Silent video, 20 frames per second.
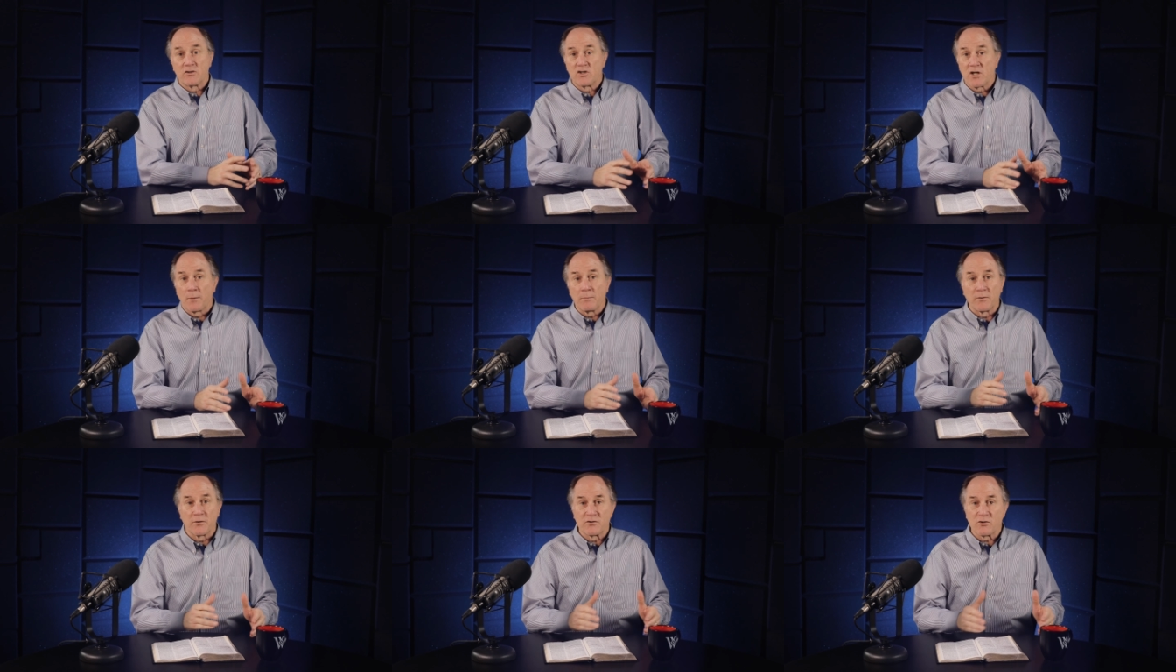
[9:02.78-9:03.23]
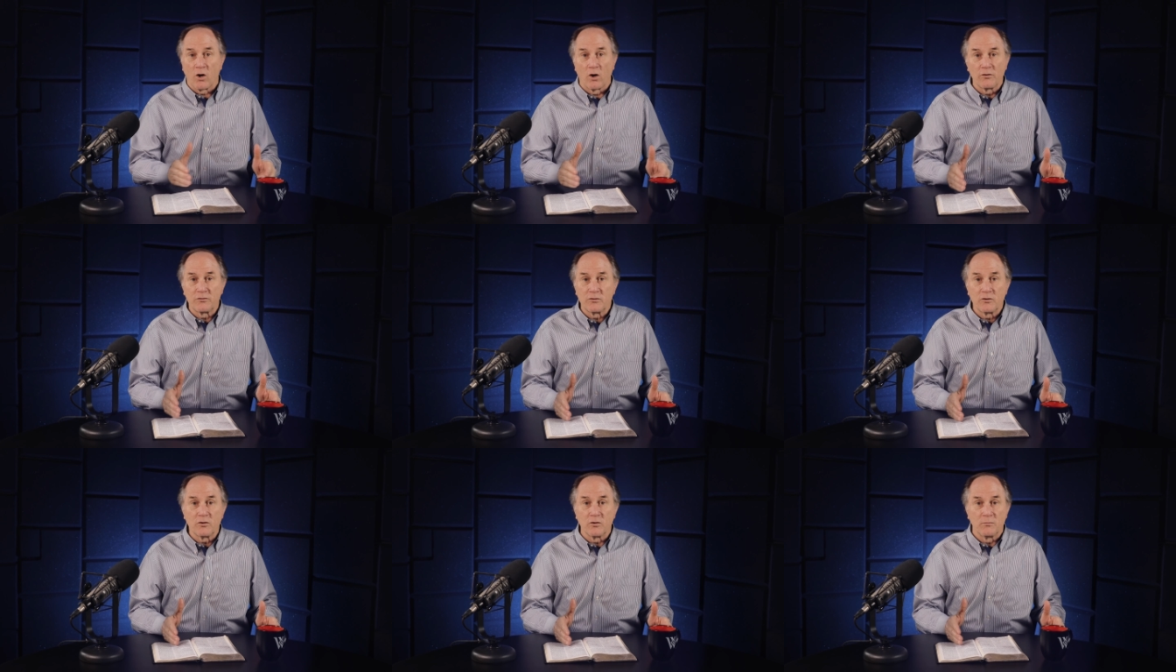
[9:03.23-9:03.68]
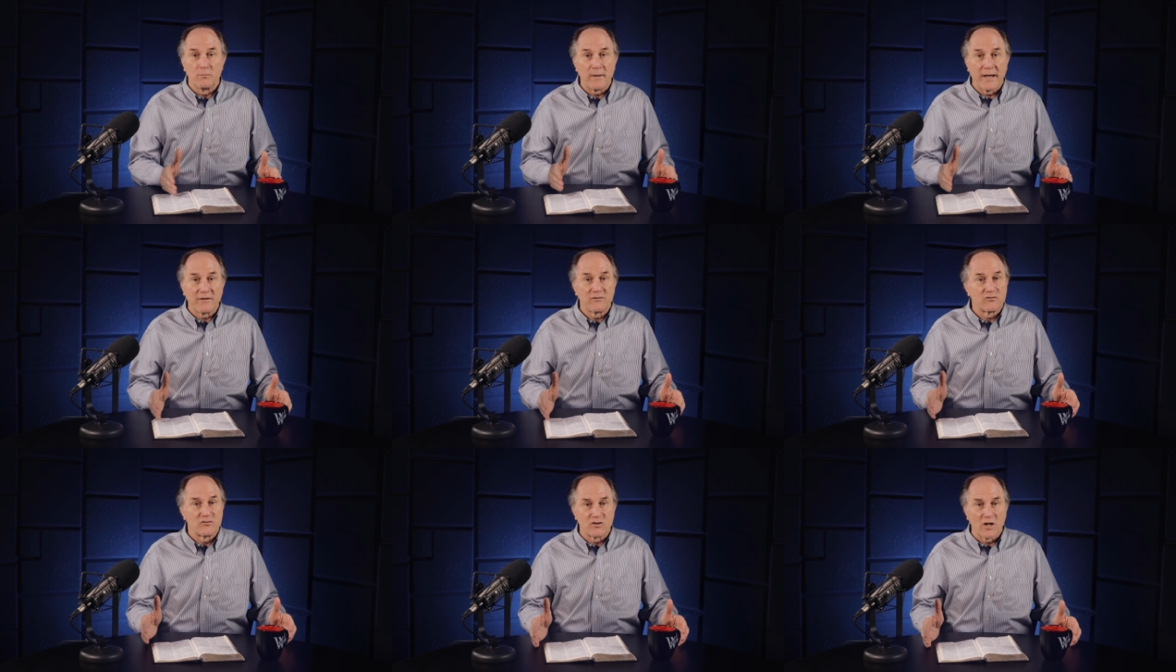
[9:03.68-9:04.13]
the jumpers all knew
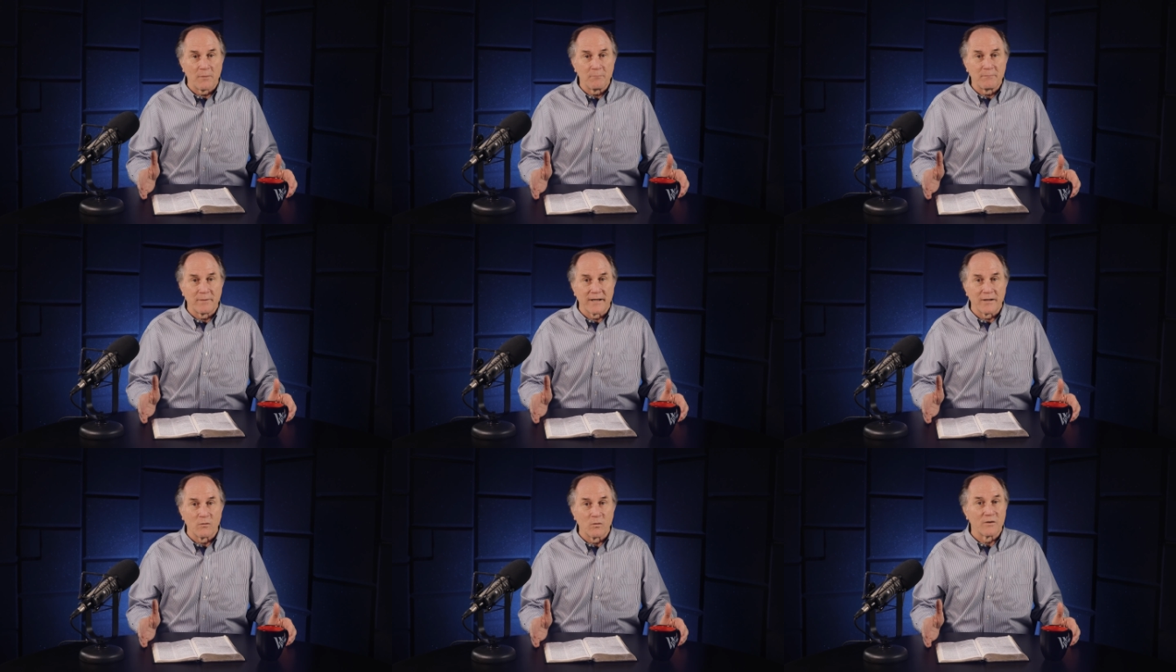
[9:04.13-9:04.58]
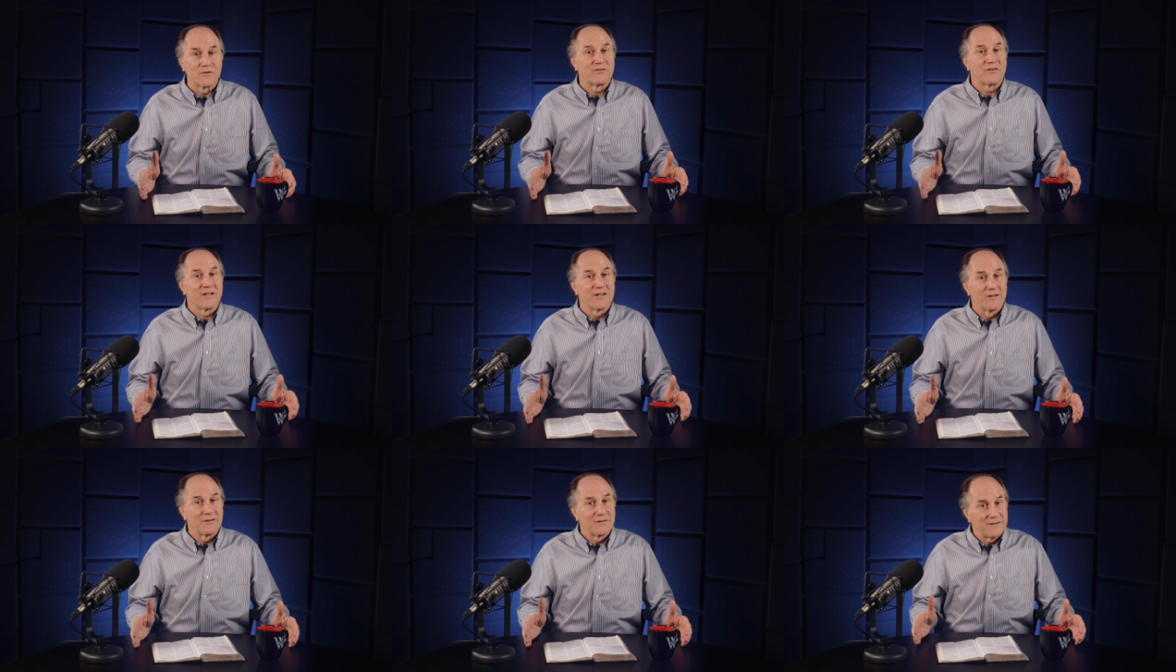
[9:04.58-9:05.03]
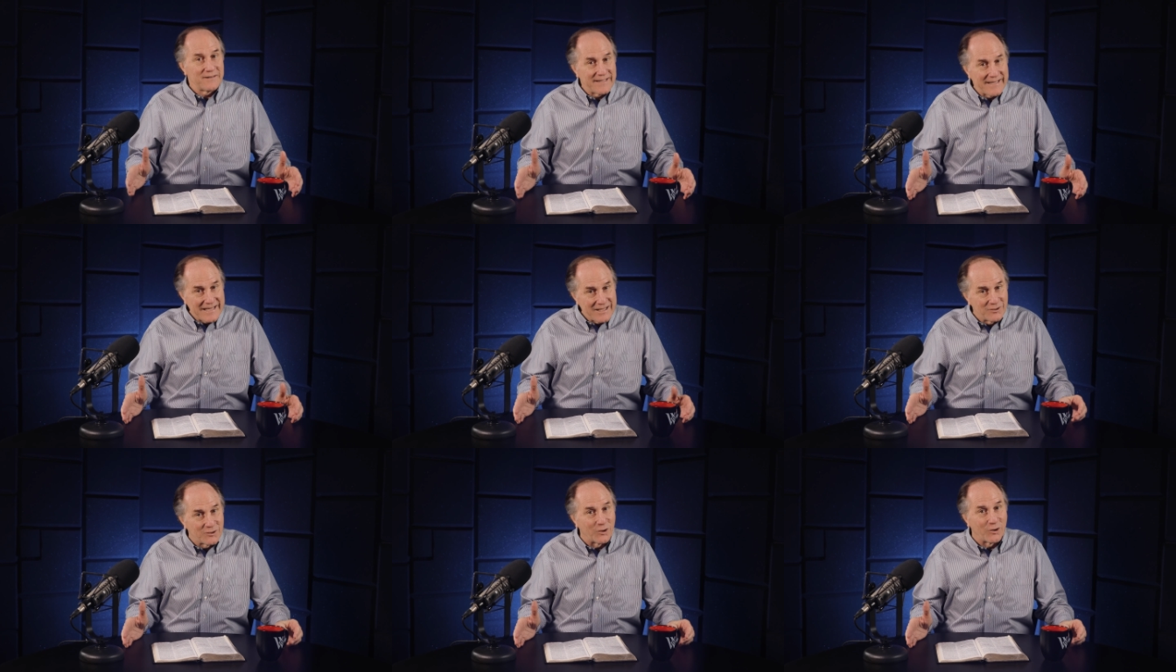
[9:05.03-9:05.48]
base jumping was
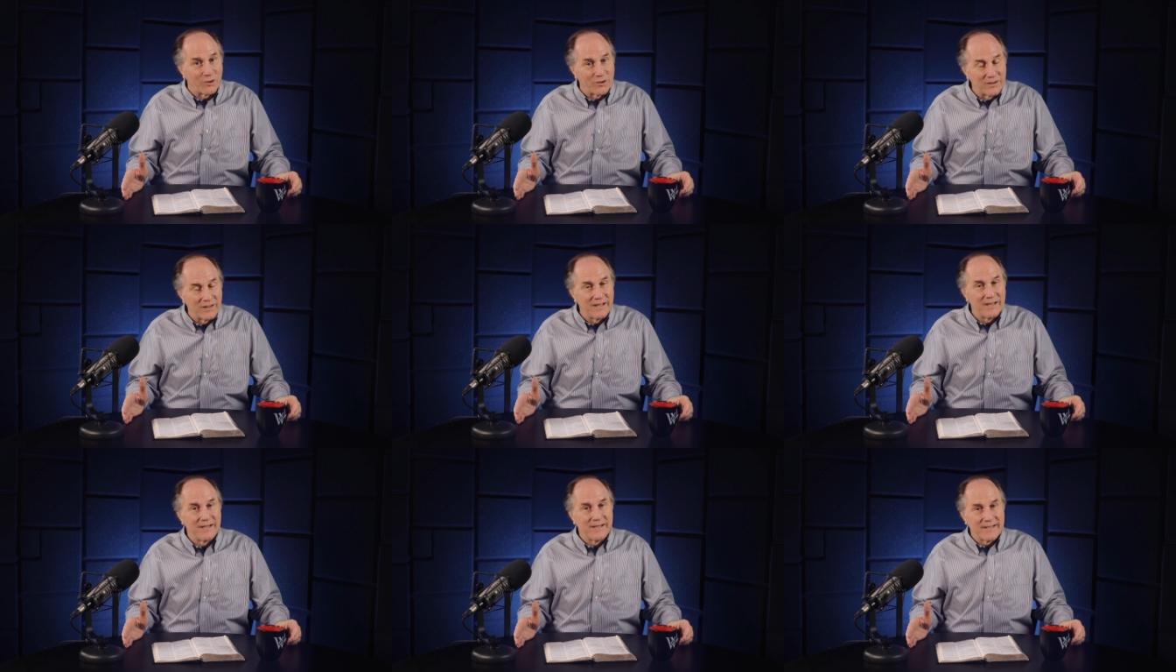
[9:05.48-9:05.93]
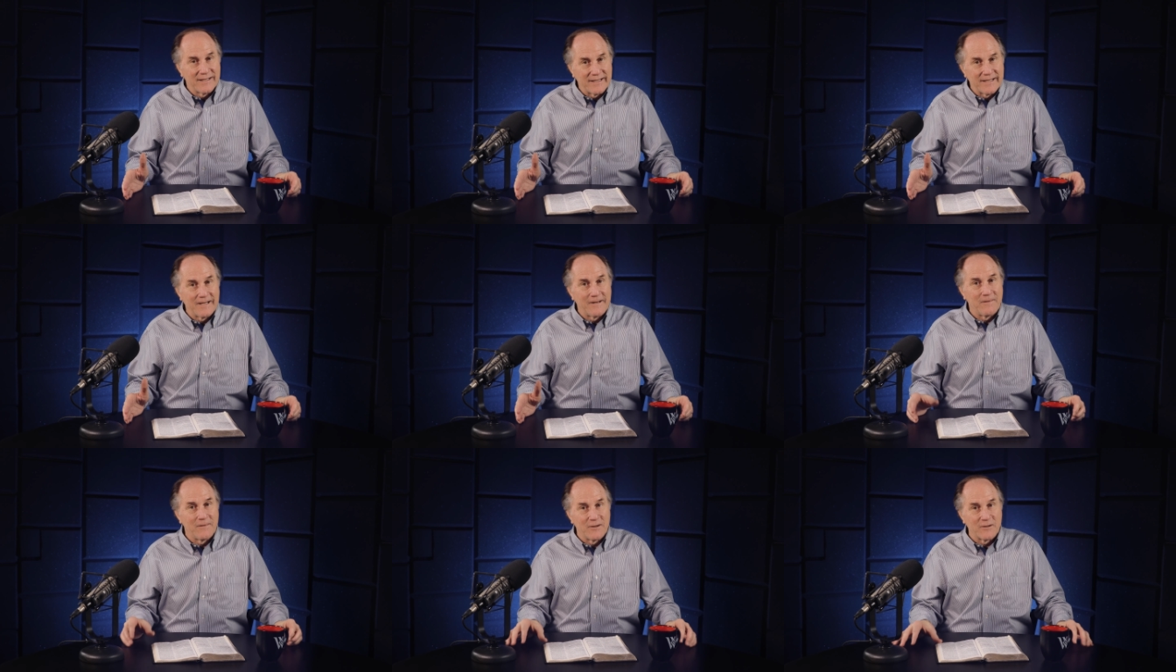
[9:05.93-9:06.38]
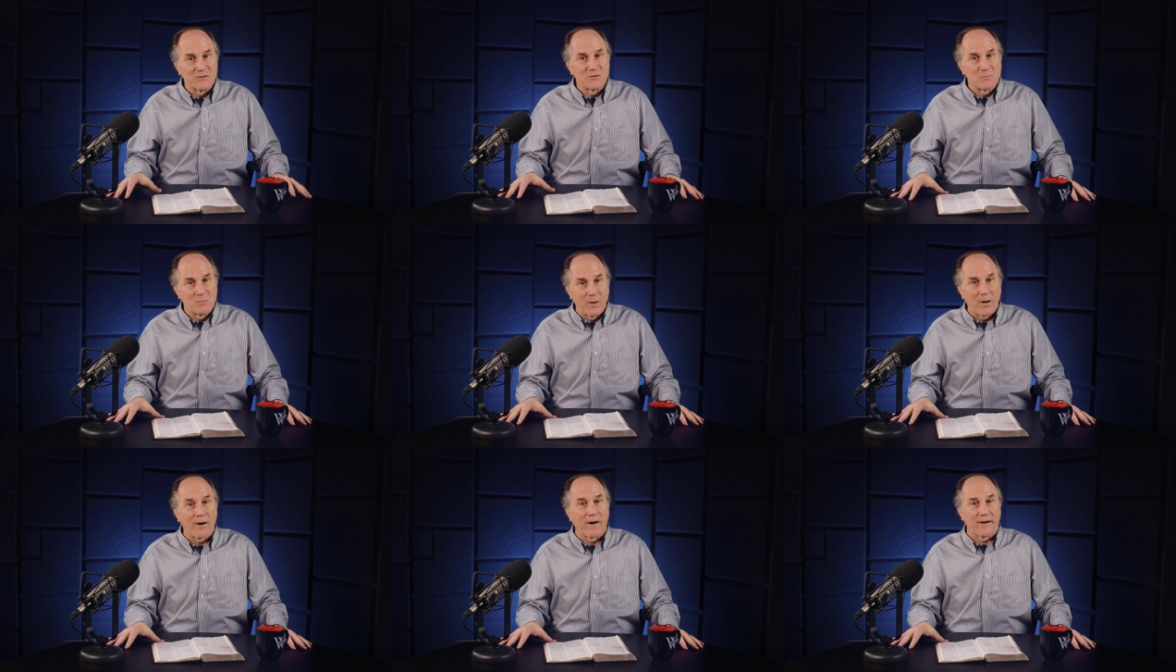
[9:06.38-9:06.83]
illegal in
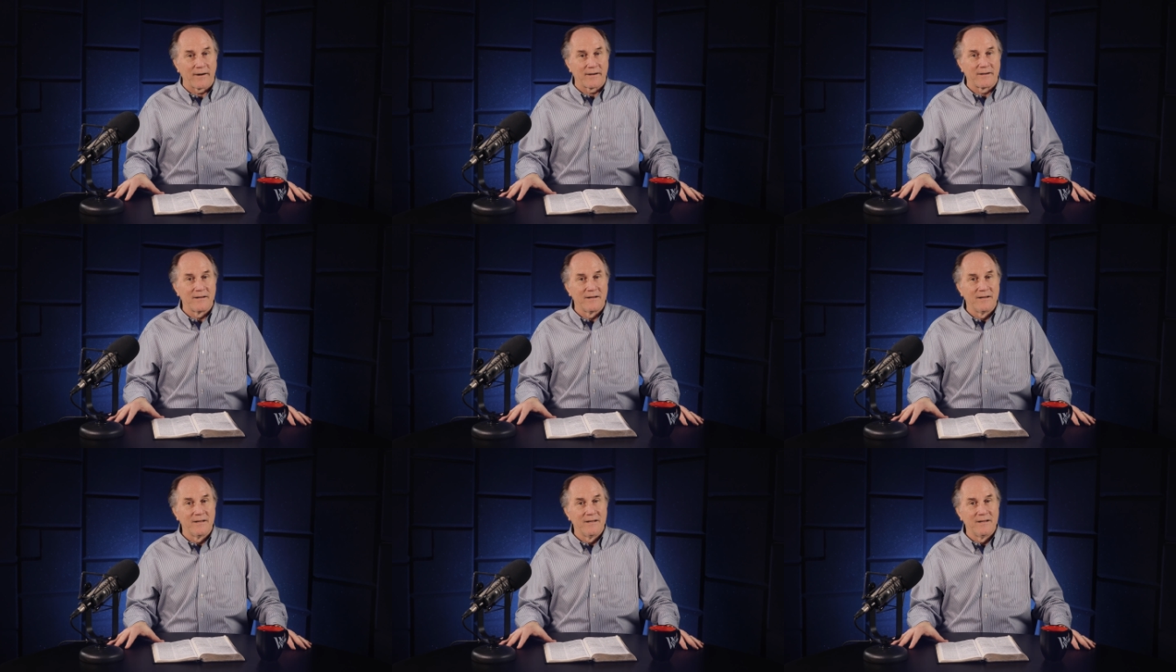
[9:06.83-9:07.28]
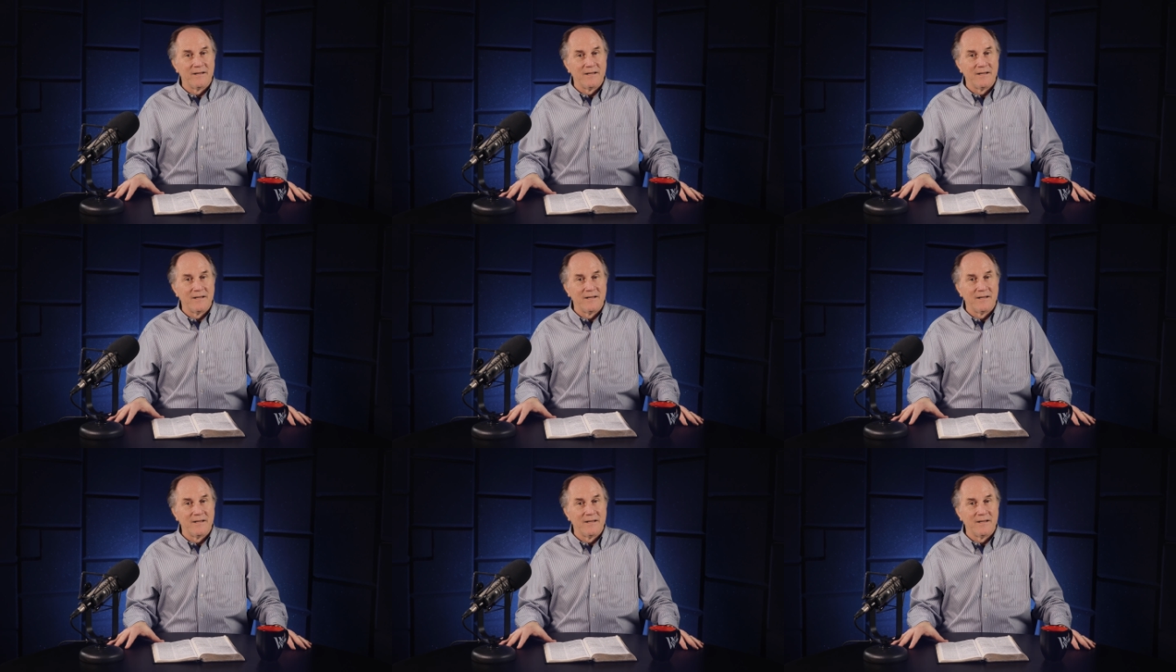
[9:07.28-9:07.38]
this park.